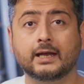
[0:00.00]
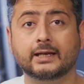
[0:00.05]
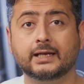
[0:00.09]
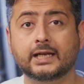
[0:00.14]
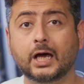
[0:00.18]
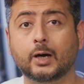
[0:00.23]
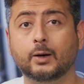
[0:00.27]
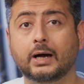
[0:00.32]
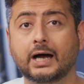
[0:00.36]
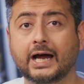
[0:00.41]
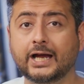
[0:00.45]

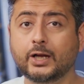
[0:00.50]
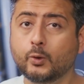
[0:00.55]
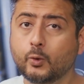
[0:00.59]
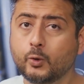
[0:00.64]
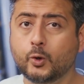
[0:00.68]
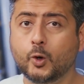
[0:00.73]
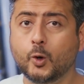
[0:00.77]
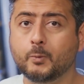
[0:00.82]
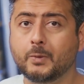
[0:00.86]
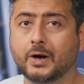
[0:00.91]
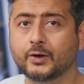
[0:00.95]
Now, I
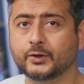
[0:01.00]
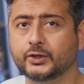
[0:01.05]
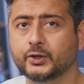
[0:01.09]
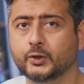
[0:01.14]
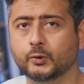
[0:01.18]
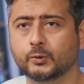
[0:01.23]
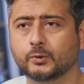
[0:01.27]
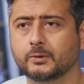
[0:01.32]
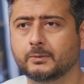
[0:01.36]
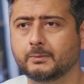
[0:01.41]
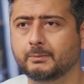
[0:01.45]
don't know about
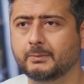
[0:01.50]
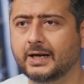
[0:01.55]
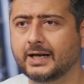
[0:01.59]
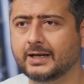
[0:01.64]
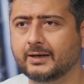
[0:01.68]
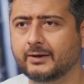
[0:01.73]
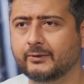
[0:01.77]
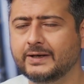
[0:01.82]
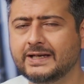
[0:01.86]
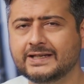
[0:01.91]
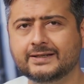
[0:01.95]
you,
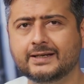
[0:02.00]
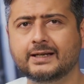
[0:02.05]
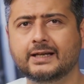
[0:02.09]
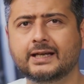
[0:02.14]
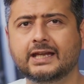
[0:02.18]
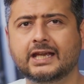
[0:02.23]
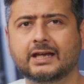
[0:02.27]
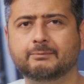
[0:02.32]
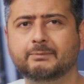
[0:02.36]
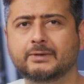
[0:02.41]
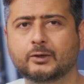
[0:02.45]
but
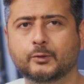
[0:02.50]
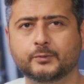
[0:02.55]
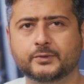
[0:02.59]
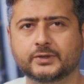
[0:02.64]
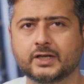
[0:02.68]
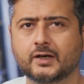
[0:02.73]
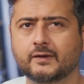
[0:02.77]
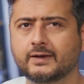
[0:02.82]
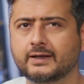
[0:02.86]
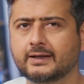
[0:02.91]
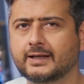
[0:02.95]
recently I've been
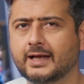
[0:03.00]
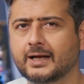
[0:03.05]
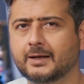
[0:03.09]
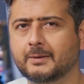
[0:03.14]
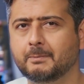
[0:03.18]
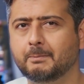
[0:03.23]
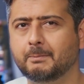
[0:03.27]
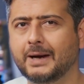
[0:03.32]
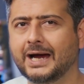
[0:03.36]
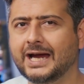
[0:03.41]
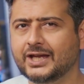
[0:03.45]
observing
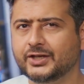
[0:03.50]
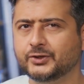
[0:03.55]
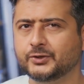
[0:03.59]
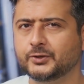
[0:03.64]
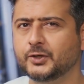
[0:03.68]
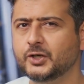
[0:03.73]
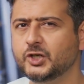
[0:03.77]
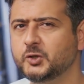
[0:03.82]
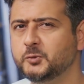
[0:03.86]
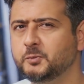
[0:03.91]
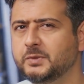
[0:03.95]
that my
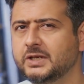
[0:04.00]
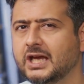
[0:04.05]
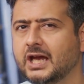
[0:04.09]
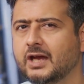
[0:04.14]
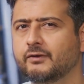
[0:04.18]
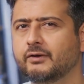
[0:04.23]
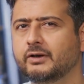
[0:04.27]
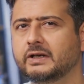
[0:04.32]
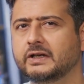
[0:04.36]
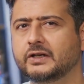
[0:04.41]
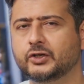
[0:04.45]
search
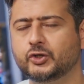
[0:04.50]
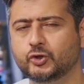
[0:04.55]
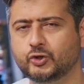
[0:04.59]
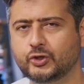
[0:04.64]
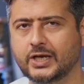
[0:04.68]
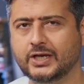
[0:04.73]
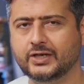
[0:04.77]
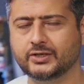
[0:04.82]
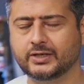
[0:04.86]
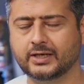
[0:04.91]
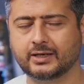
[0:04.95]
behavior is
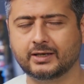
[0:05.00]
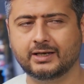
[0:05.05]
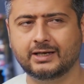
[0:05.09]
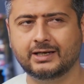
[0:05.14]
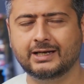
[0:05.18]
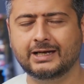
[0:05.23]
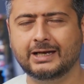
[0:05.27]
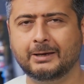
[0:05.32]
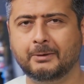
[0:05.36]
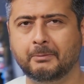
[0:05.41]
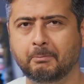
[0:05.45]
changing.
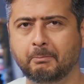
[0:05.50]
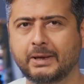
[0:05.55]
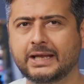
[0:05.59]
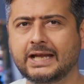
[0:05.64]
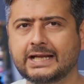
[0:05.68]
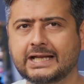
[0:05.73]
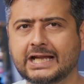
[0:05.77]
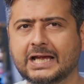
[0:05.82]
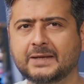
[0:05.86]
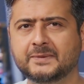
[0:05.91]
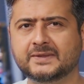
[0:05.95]

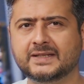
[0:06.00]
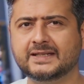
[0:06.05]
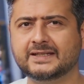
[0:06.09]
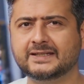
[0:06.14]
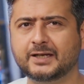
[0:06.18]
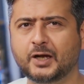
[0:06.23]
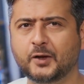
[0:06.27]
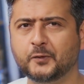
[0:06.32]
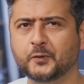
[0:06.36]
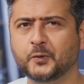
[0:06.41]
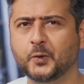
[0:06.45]
Many times,
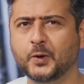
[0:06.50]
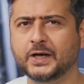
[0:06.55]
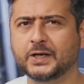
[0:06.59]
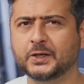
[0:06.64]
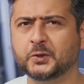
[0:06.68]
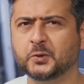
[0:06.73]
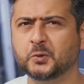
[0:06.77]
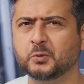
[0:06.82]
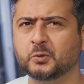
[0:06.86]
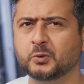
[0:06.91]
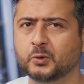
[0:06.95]
instead of
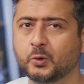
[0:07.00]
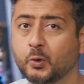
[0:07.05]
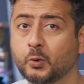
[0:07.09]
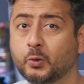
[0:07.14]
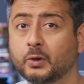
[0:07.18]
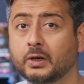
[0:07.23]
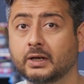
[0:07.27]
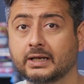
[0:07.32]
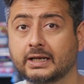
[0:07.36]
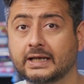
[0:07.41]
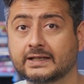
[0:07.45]
going to
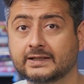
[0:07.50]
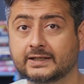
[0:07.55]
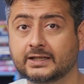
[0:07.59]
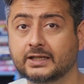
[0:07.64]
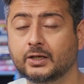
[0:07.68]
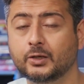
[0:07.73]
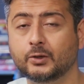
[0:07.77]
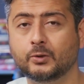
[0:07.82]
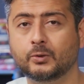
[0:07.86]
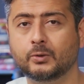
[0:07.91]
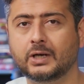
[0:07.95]
Google
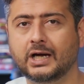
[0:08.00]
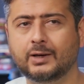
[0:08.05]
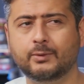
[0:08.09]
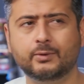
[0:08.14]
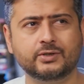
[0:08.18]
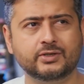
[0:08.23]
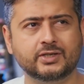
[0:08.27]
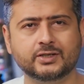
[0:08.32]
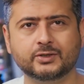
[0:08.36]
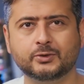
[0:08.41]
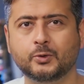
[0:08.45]
SEO, I
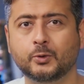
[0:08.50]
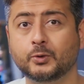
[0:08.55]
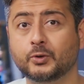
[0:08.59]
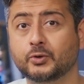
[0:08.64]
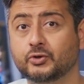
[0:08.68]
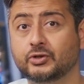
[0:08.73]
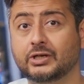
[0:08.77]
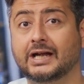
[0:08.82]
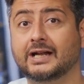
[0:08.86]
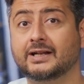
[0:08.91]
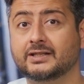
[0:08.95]
would just go to
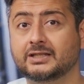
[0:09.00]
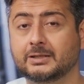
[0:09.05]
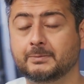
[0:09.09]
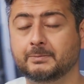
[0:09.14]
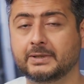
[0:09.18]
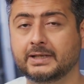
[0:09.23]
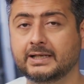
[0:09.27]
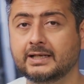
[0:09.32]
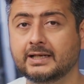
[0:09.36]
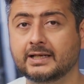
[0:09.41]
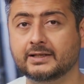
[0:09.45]

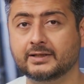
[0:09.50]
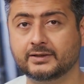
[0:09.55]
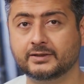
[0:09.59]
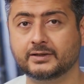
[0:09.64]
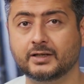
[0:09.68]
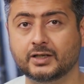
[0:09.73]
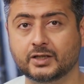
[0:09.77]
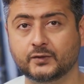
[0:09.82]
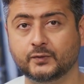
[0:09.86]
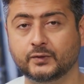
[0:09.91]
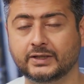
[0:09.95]
ChatGPT and
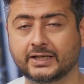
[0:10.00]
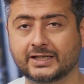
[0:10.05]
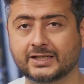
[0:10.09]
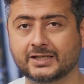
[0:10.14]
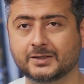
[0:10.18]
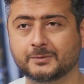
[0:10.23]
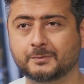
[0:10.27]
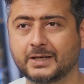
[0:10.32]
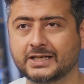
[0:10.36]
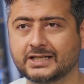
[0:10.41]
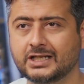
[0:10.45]
search for
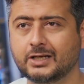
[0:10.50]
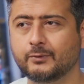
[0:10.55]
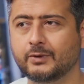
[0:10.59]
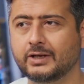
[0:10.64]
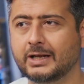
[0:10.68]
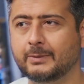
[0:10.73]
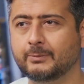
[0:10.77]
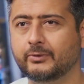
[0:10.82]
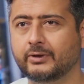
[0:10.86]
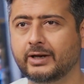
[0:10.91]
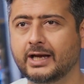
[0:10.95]
things, especially
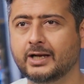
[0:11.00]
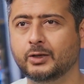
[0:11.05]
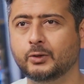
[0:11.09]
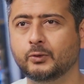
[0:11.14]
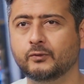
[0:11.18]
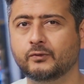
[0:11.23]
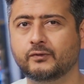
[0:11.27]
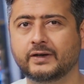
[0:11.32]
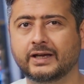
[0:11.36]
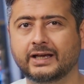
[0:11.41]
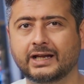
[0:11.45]
when I'm trying
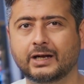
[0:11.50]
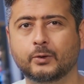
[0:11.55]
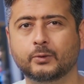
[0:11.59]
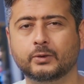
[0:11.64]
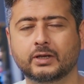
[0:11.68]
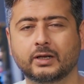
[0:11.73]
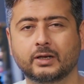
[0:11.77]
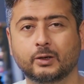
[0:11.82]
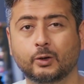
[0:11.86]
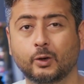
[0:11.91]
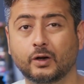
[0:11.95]
to figure
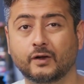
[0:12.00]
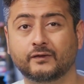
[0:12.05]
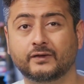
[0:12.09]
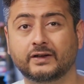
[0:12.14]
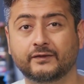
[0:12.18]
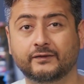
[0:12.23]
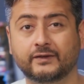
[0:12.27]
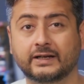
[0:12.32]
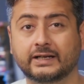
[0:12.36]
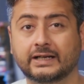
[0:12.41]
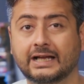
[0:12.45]
out a lot of
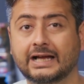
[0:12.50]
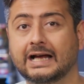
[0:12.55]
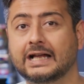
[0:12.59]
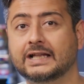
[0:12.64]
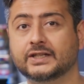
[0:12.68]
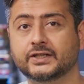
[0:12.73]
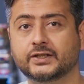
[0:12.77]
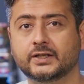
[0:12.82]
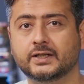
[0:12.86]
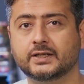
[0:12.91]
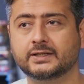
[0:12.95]
different
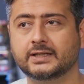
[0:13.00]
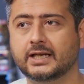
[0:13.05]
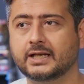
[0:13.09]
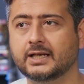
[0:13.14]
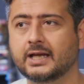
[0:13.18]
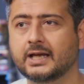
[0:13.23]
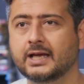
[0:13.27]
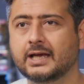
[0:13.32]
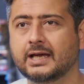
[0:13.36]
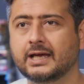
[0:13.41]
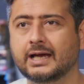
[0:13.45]
answers.
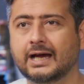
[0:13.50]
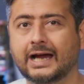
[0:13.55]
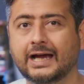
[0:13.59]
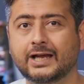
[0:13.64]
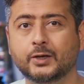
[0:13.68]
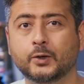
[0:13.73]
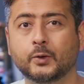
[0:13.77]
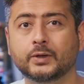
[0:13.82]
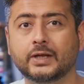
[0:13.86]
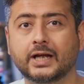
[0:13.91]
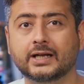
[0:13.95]
And
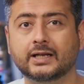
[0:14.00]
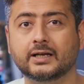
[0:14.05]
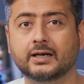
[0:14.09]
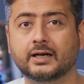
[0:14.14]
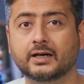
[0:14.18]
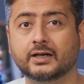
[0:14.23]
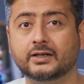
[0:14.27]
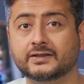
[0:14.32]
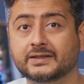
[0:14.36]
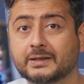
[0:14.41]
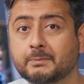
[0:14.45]
I know that
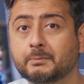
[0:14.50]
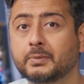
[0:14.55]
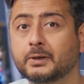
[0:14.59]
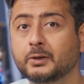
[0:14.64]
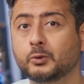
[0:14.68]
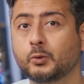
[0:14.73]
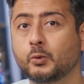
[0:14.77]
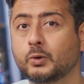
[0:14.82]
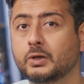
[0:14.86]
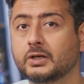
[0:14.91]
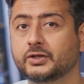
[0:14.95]
a
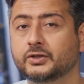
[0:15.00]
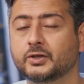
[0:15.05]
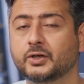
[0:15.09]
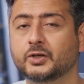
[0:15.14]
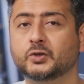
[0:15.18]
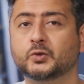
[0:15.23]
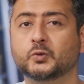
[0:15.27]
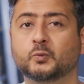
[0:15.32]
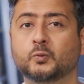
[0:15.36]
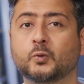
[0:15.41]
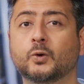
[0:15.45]
simple Google
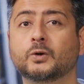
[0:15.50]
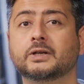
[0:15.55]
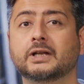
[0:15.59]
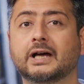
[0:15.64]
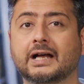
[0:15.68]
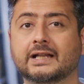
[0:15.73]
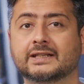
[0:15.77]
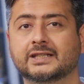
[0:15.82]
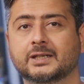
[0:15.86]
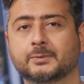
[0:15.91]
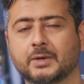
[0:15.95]
search won't
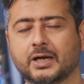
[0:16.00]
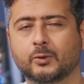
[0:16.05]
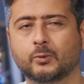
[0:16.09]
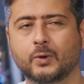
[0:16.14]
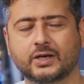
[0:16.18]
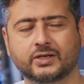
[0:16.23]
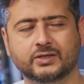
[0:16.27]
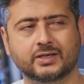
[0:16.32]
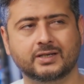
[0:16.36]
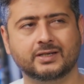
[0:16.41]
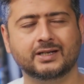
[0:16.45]
answer my
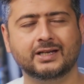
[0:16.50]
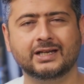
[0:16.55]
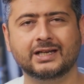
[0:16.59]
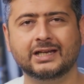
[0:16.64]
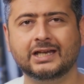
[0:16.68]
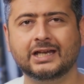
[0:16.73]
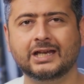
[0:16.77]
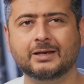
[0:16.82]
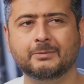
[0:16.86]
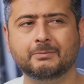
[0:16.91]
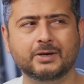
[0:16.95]
question.
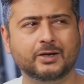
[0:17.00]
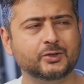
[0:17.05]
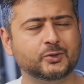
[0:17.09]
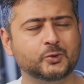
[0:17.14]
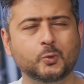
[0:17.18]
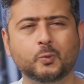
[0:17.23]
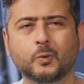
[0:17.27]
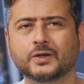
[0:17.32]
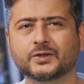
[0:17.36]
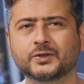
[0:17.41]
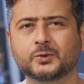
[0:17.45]
Because
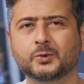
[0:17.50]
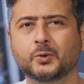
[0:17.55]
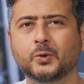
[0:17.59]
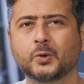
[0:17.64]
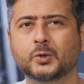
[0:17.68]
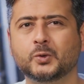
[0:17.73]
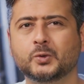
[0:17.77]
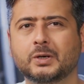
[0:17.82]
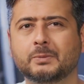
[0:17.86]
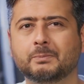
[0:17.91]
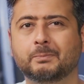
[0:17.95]
who wants to
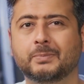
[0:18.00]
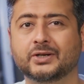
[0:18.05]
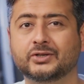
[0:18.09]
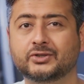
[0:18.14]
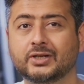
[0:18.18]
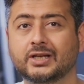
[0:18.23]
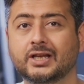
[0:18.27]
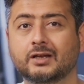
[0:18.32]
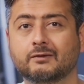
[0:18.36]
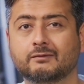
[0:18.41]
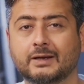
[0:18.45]
go to a
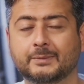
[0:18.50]
bajillion